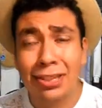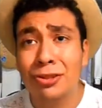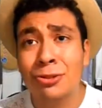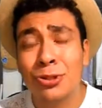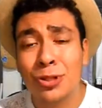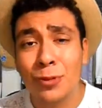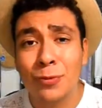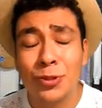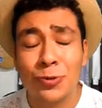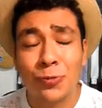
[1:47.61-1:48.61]
Coutron
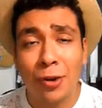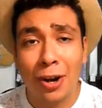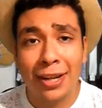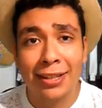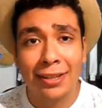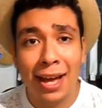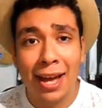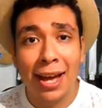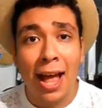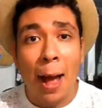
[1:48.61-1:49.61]
was rocking that